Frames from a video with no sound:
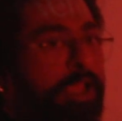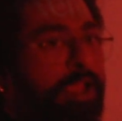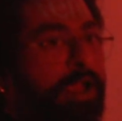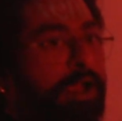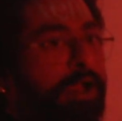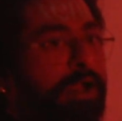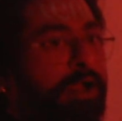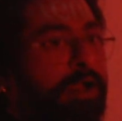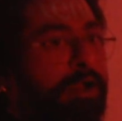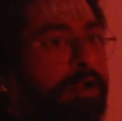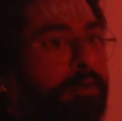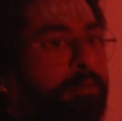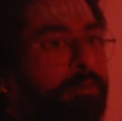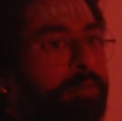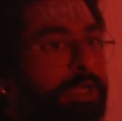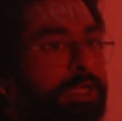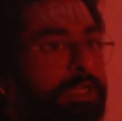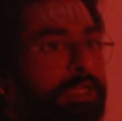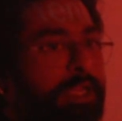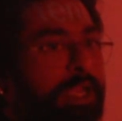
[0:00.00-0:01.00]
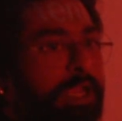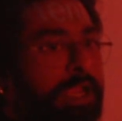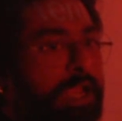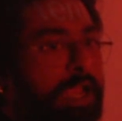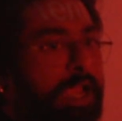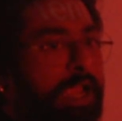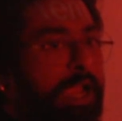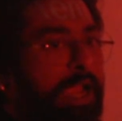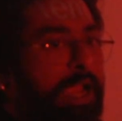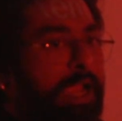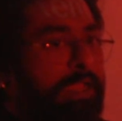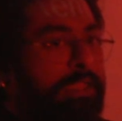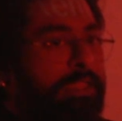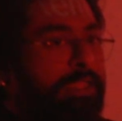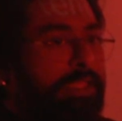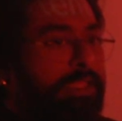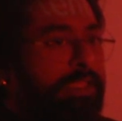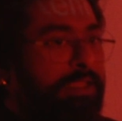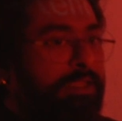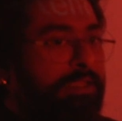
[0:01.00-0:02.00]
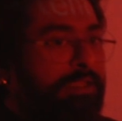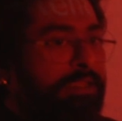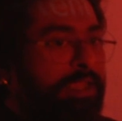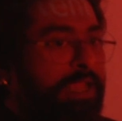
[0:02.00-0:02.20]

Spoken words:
but I think